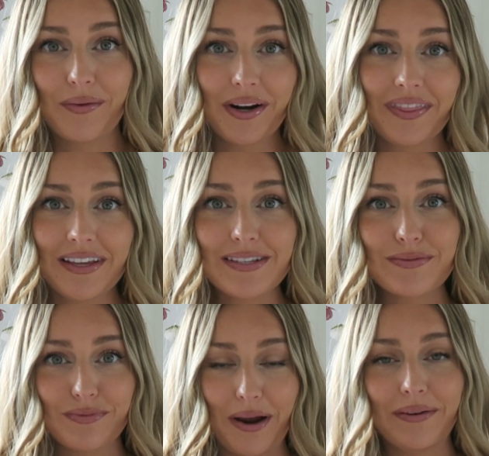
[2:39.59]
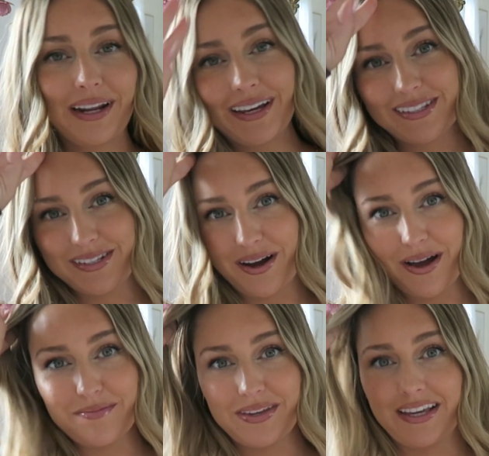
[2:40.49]
wanted this right when I saw
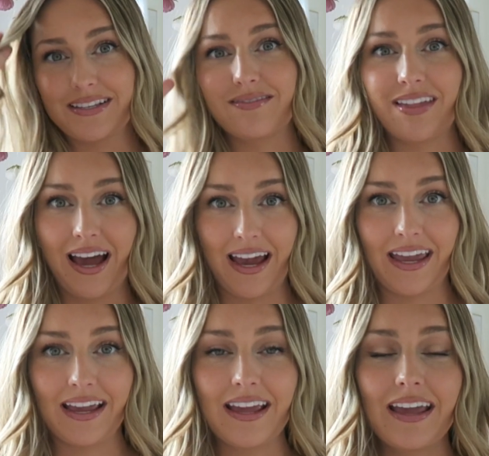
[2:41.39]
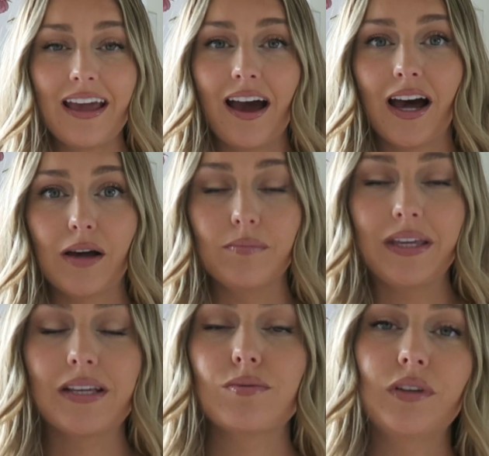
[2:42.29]
it because of the height.
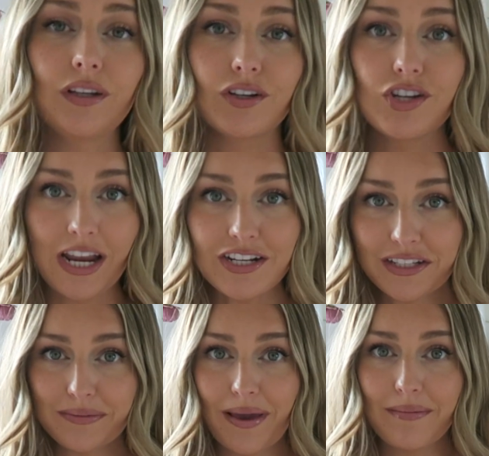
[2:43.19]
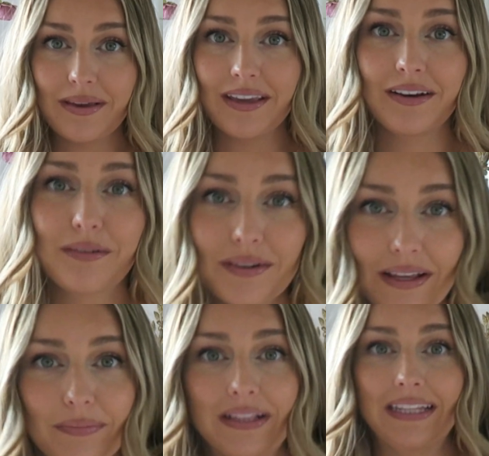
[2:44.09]
Because when you're changing the baby, you don't want to
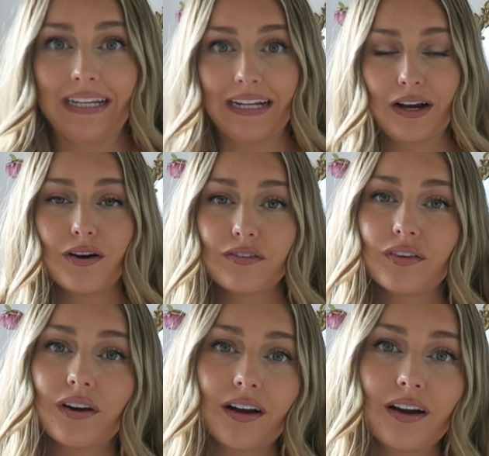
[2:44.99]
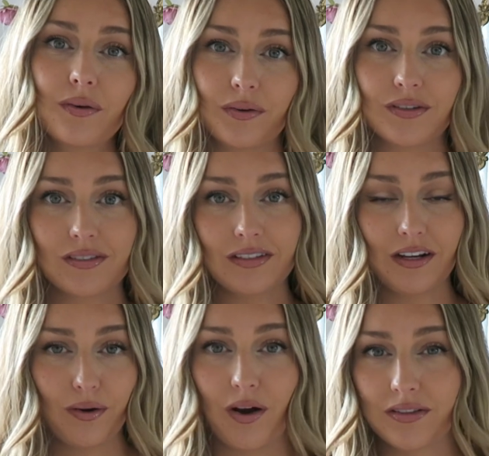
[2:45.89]
like be leaning over or, you
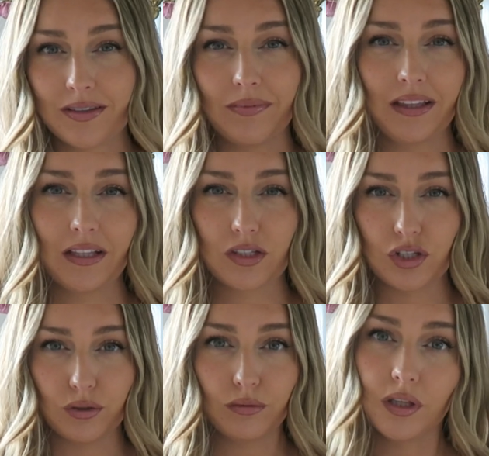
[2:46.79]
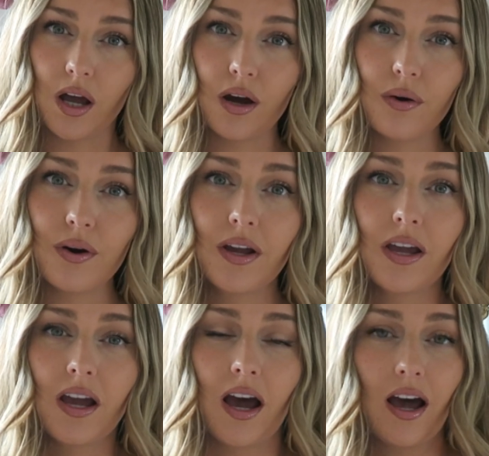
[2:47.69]
know, on something that's too low.
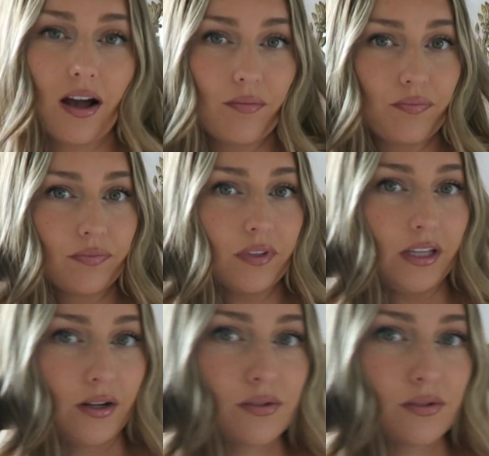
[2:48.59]
You know,